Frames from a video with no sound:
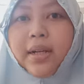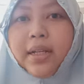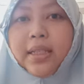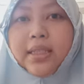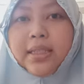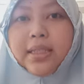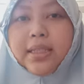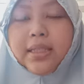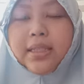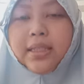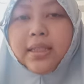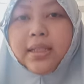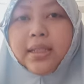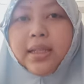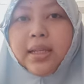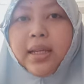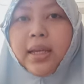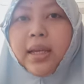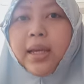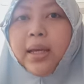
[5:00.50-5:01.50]
risk
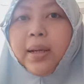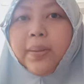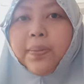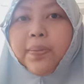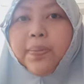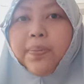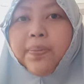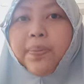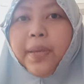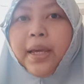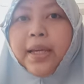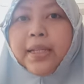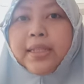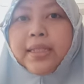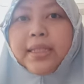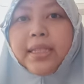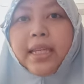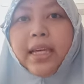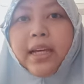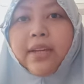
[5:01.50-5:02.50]

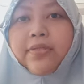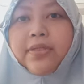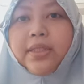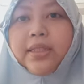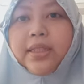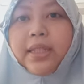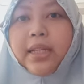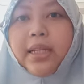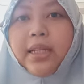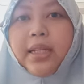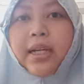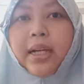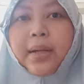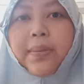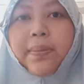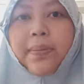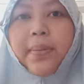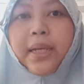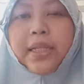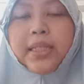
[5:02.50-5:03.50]
Banks have to conduct
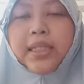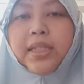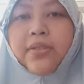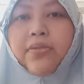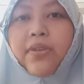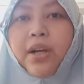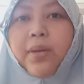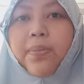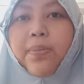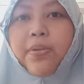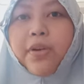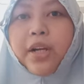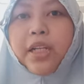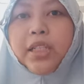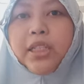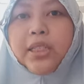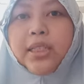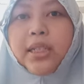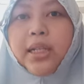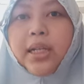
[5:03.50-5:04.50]
massive
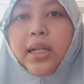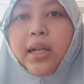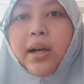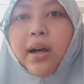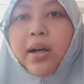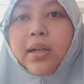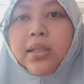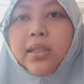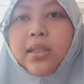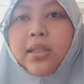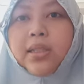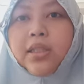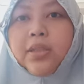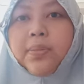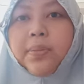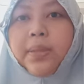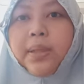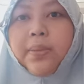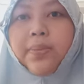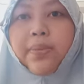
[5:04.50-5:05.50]
operation in order to
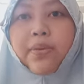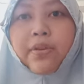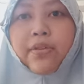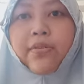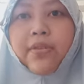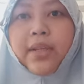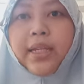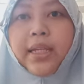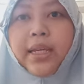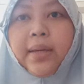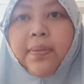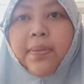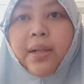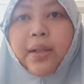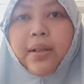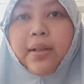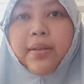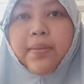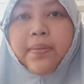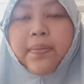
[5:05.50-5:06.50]
be
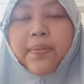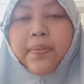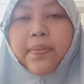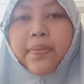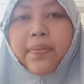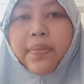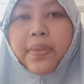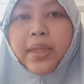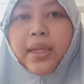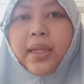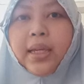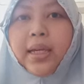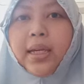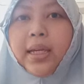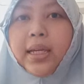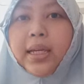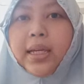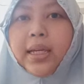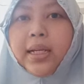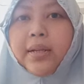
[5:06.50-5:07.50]
profitable.
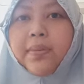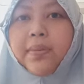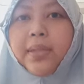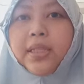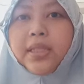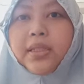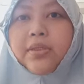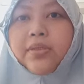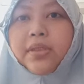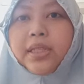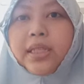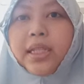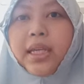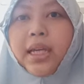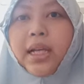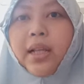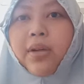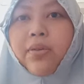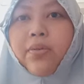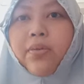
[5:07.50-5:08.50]
Economies of
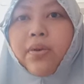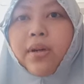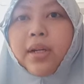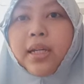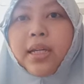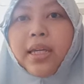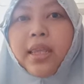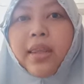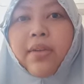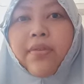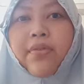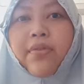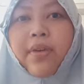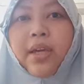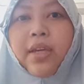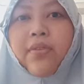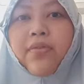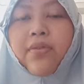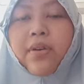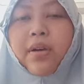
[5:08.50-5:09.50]
scale work in the
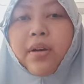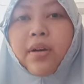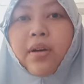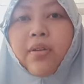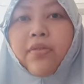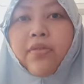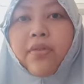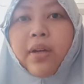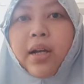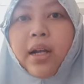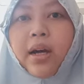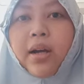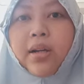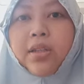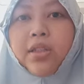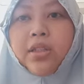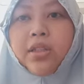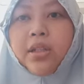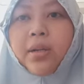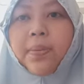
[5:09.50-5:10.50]
favor of
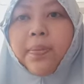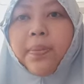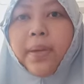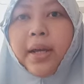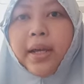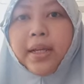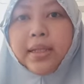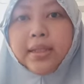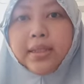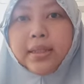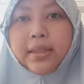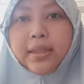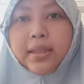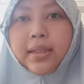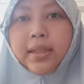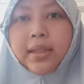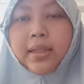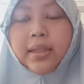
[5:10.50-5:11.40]
larger banks.